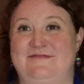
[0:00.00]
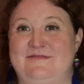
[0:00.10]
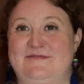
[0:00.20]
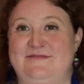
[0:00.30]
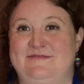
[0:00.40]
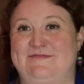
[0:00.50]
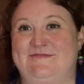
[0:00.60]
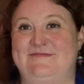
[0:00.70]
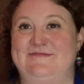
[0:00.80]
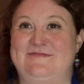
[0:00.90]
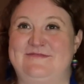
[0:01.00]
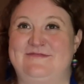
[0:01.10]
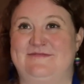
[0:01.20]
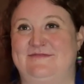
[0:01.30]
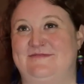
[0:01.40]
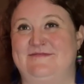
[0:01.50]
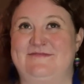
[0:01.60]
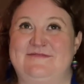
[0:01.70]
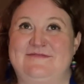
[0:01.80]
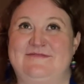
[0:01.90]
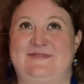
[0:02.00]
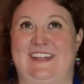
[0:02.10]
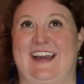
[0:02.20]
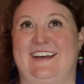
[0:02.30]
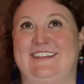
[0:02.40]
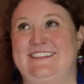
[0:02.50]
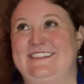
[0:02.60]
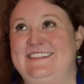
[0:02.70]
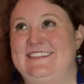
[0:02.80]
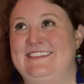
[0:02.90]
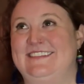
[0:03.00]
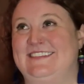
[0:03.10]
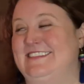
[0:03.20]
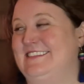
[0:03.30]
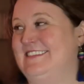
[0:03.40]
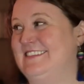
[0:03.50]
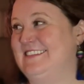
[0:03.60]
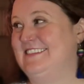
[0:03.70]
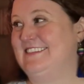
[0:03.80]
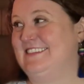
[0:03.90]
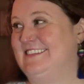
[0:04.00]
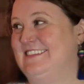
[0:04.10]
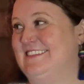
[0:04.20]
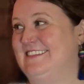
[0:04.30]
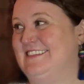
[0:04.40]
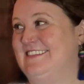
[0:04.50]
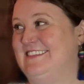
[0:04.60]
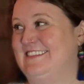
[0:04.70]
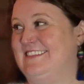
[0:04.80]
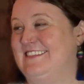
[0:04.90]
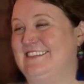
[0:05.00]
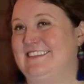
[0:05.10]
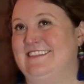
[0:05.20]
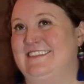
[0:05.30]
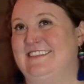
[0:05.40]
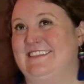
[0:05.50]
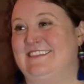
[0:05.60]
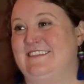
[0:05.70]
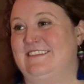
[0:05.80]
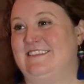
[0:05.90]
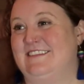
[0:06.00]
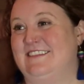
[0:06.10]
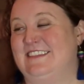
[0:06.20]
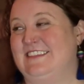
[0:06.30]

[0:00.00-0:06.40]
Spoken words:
(not speaking)